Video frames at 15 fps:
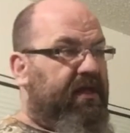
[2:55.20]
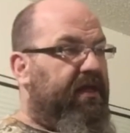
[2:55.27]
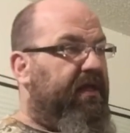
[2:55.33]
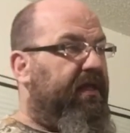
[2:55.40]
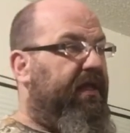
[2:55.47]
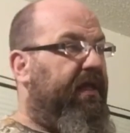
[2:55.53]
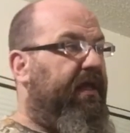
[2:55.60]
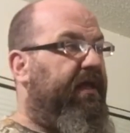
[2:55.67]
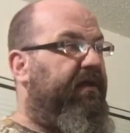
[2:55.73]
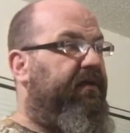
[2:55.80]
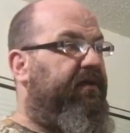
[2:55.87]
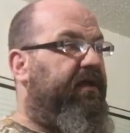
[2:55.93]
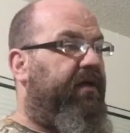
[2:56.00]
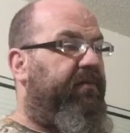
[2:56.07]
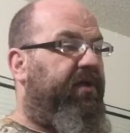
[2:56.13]

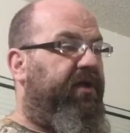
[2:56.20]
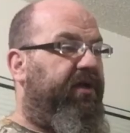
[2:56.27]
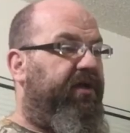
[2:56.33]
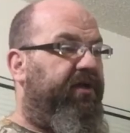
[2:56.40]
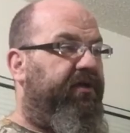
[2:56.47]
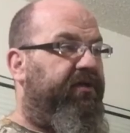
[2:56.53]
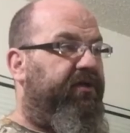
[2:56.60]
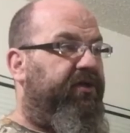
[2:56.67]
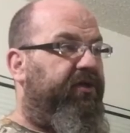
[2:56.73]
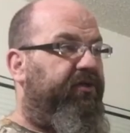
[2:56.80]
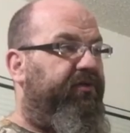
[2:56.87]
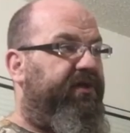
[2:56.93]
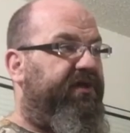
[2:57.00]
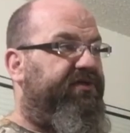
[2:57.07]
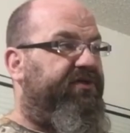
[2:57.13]
And I'm gonna glue
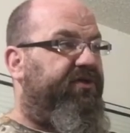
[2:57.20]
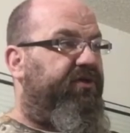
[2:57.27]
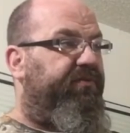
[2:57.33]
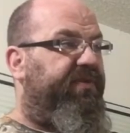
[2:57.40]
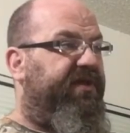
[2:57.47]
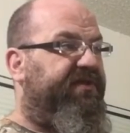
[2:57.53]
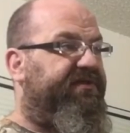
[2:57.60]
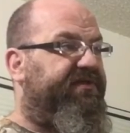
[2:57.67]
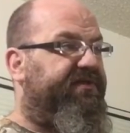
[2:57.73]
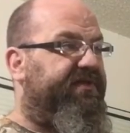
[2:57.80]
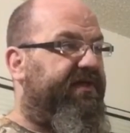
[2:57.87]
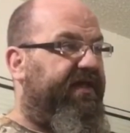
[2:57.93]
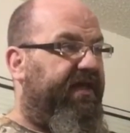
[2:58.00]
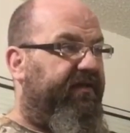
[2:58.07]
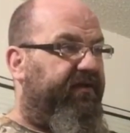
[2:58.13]
these two pieces
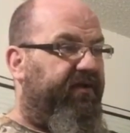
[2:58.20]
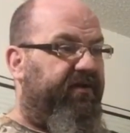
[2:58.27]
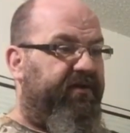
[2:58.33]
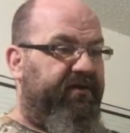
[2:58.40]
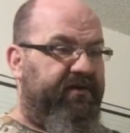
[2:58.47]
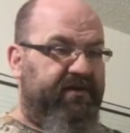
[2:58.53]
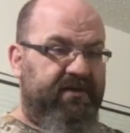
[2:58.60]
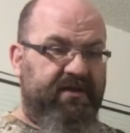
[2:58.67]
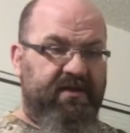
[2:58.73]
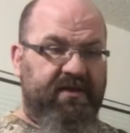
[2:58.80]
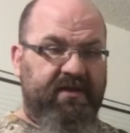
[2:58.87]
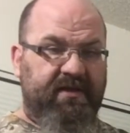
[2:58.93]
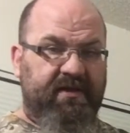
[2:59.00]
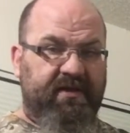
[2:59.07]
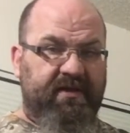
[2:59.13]
together
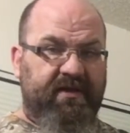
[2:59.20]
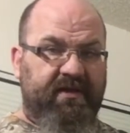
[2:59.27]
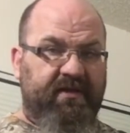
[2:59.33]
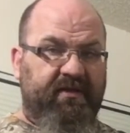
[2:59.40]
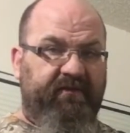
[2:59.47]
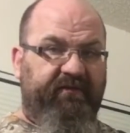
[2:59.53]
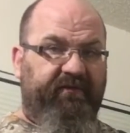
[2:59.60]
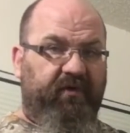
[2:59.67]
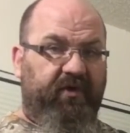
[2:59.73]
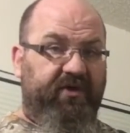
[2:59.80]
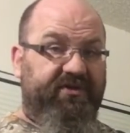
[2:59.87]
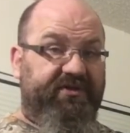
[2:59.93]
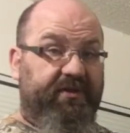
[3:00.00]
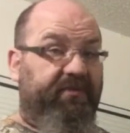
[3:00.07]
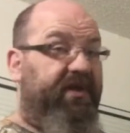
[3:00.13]
for
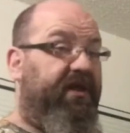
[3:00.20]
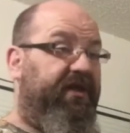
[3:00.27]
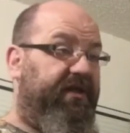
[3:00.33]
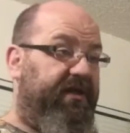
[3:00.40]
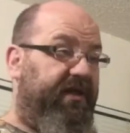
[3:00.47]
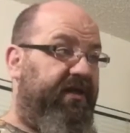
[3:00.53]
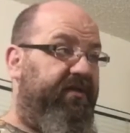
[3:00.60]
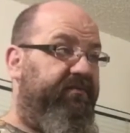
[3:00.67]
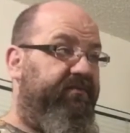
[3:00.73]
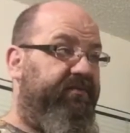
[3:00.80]
stability,